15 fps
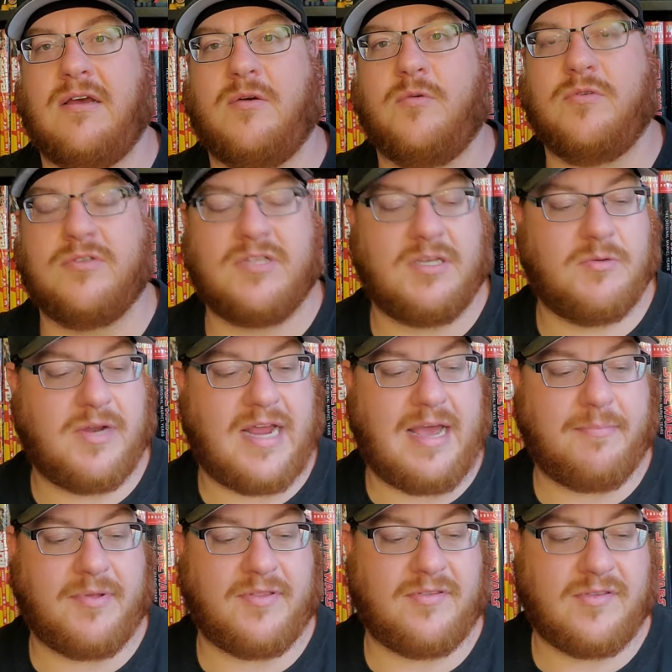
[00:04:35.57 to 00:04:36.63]
we'll see what
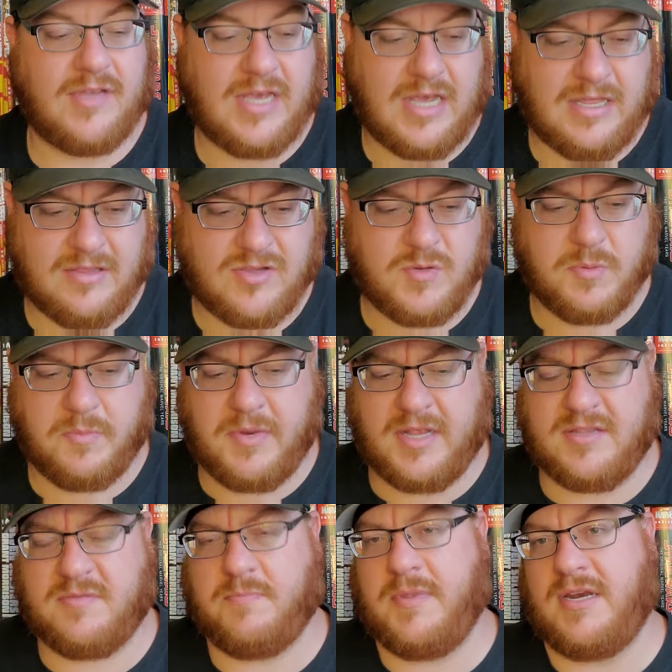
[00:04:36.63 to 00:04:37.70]
happens.
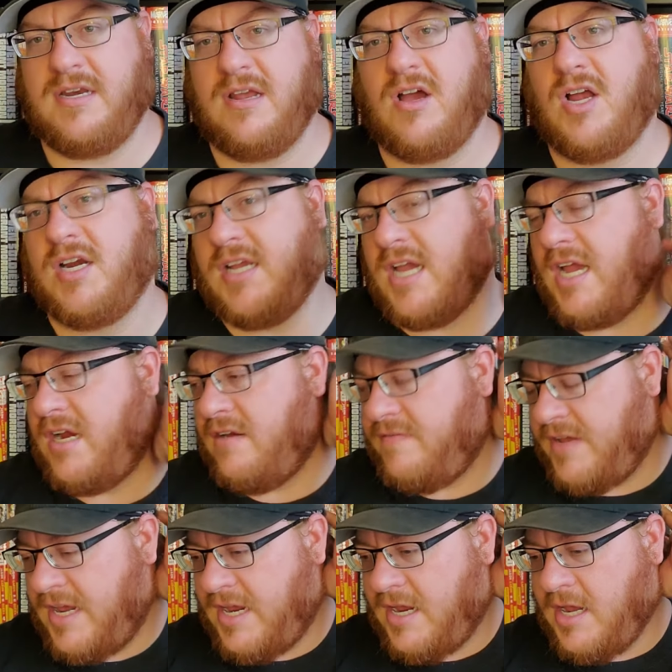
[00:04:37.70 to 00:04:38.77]
Superman's been on kind
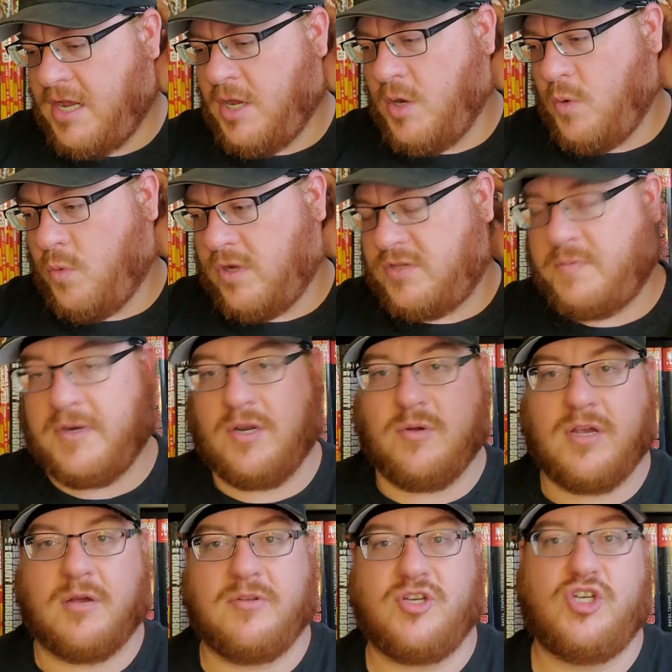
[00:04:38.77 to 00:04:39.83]
of a what's been
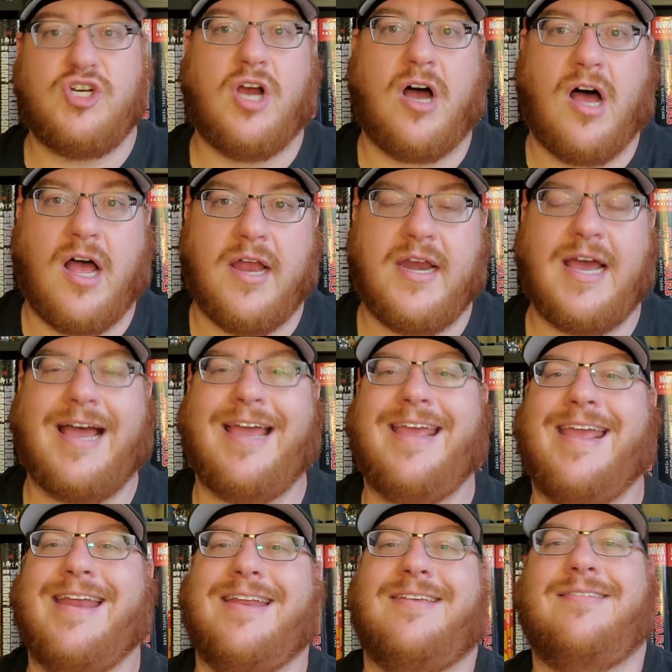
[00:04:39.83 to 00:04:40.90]
going on with John
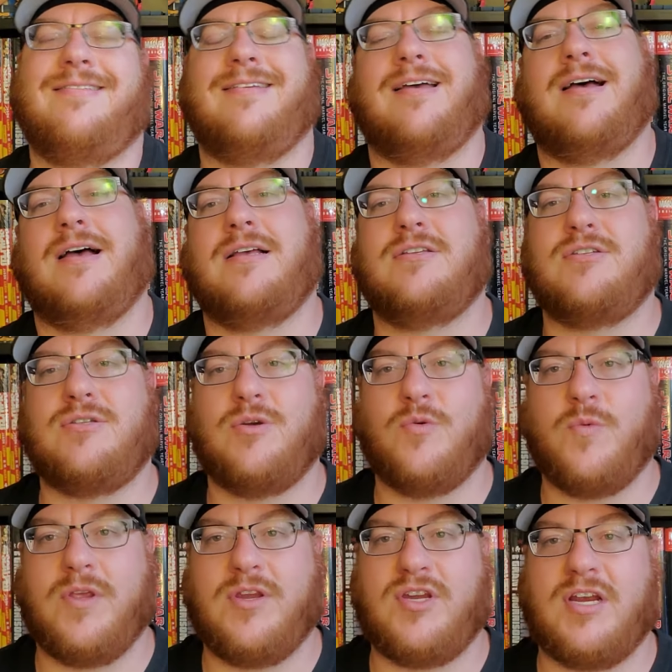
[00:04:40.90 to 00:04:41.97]
hiatus, so
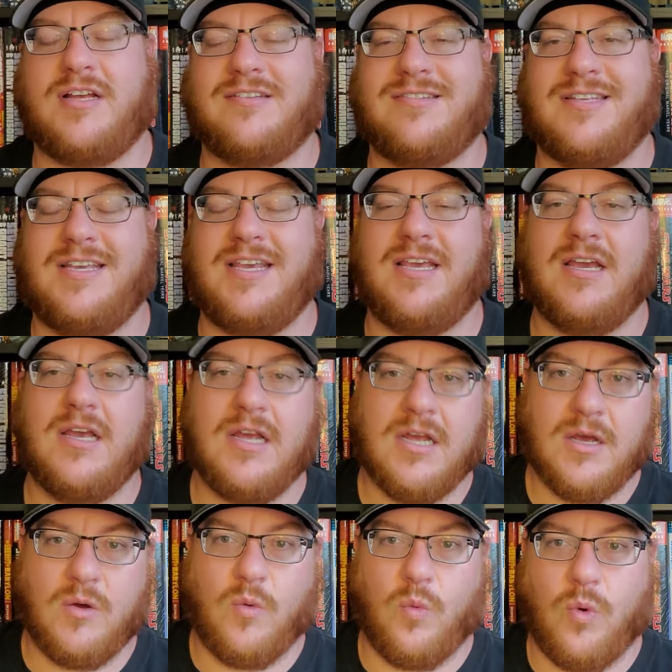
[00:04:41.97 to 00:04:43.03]
we shall see
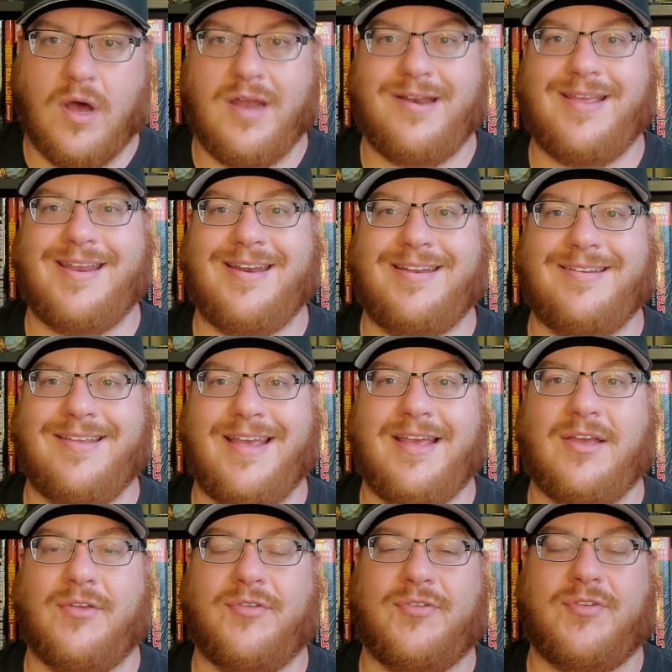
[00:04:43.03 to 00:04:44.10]
what it
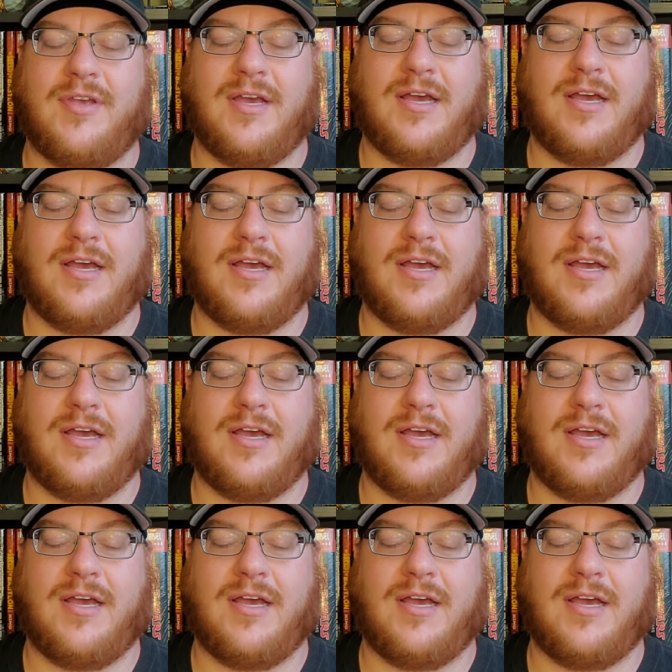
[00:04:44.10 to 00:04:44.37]
entails